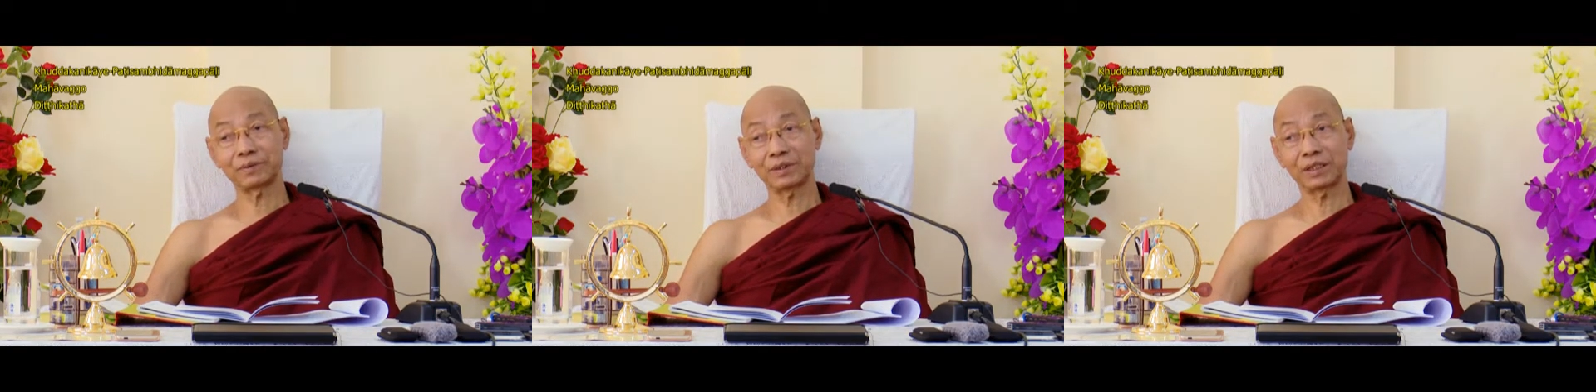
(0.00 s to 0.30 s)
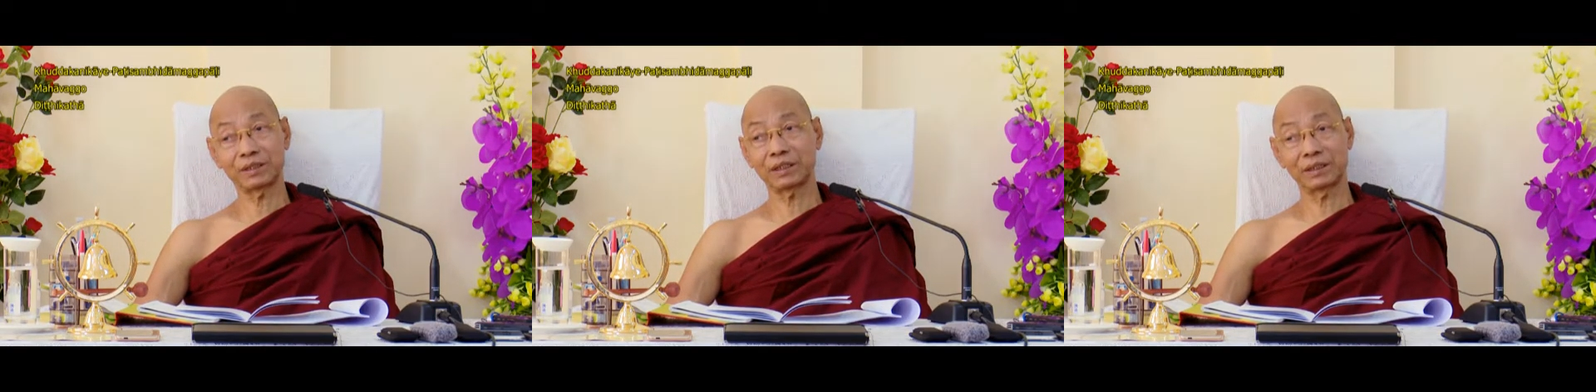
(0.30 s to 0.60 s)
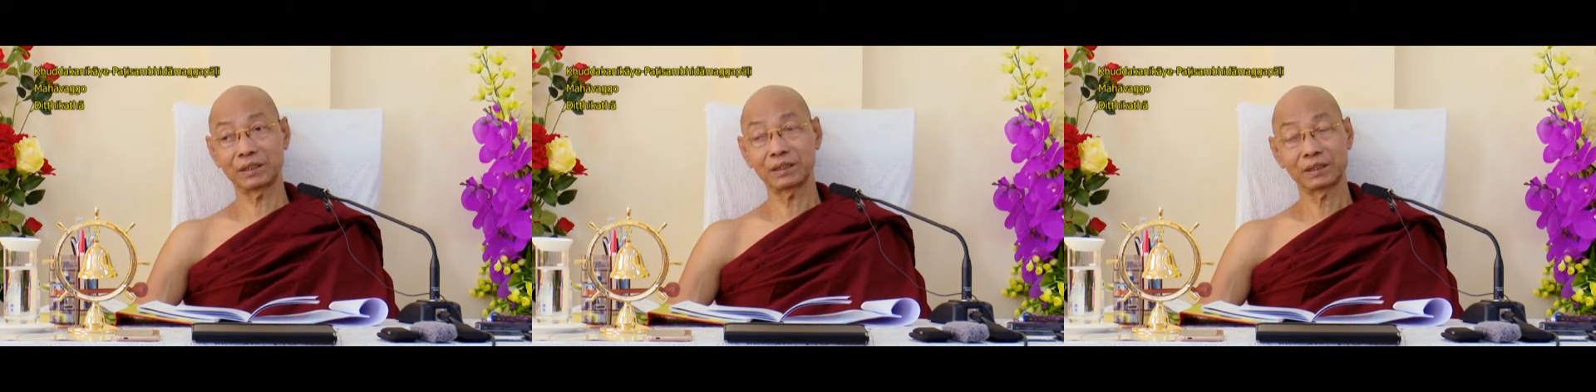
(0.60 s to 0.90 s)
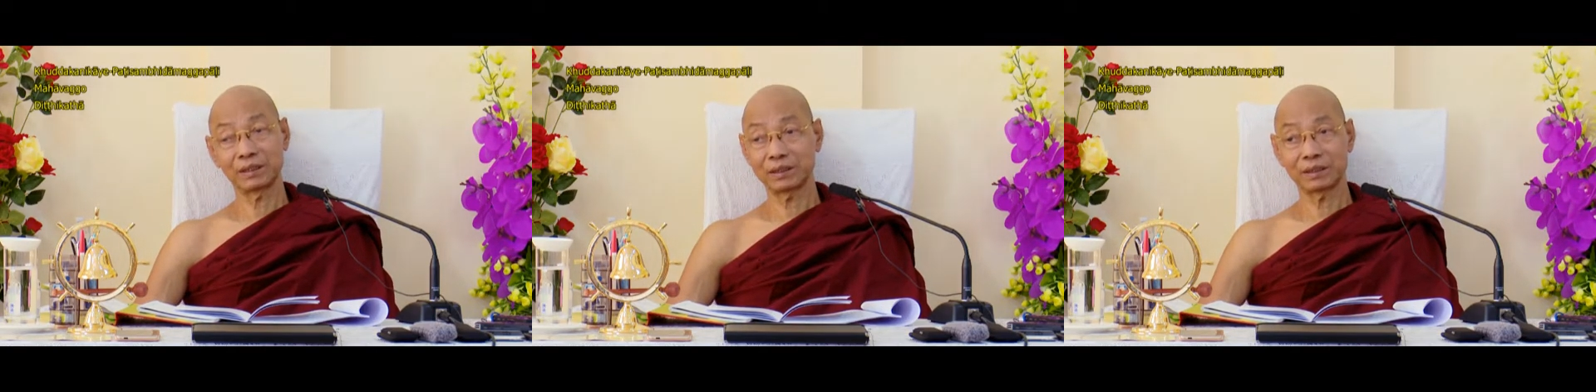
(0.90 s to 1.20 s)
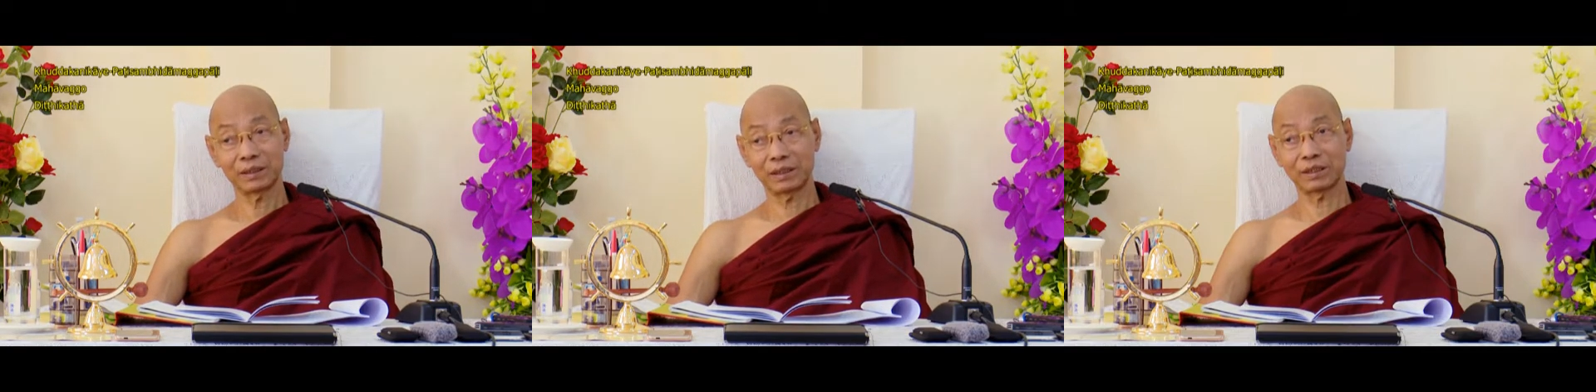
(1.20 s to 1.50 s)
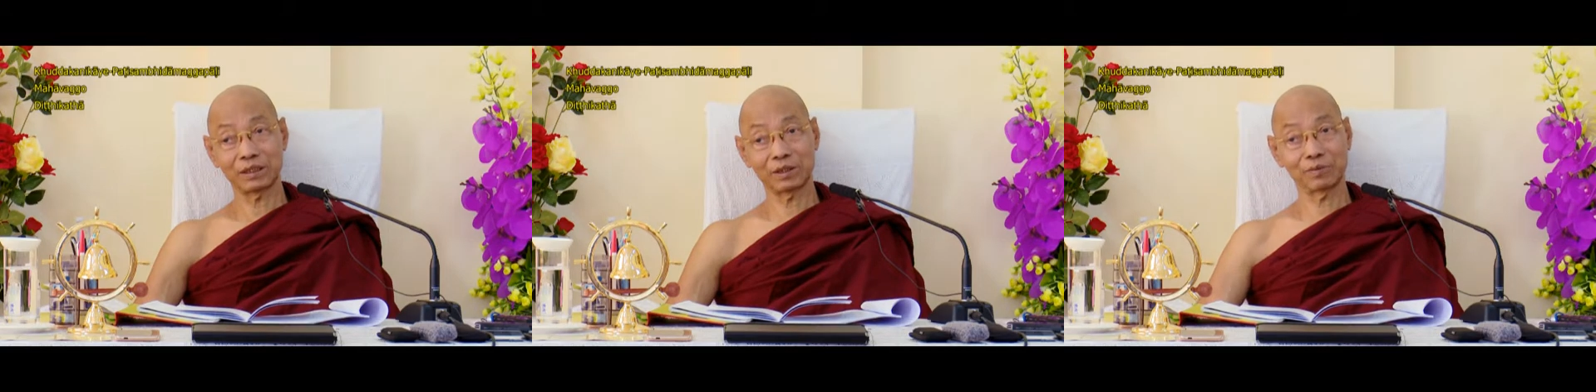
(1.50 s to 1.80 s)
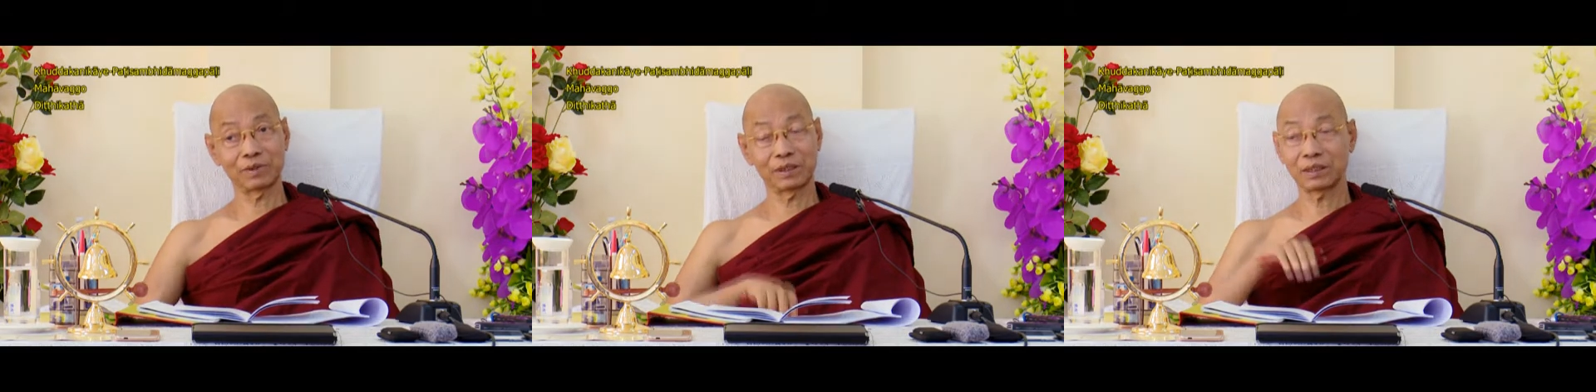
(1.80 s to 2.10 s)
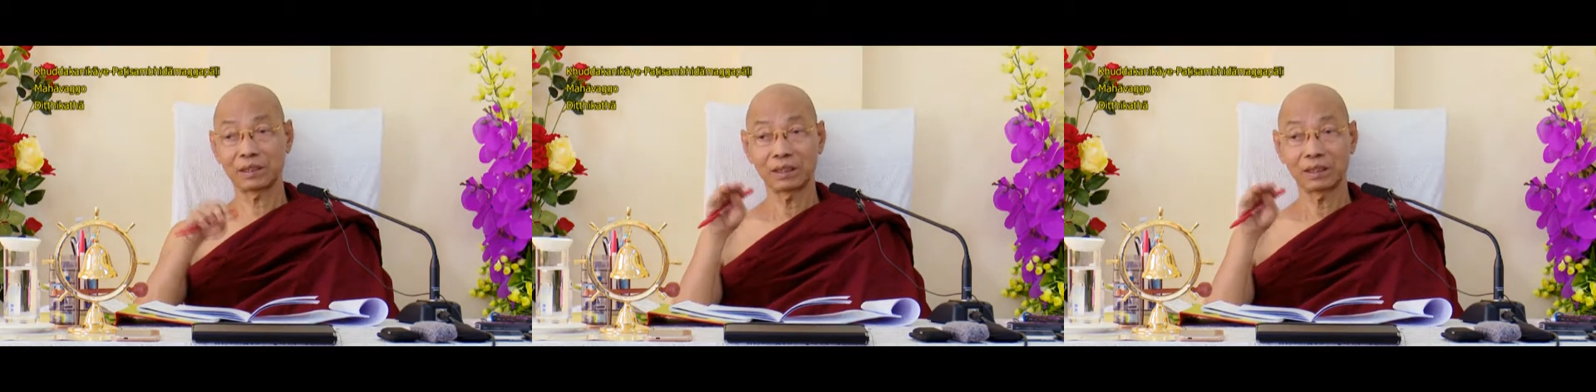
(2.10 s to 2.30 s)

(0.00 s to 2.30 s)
deity. That is the meaning.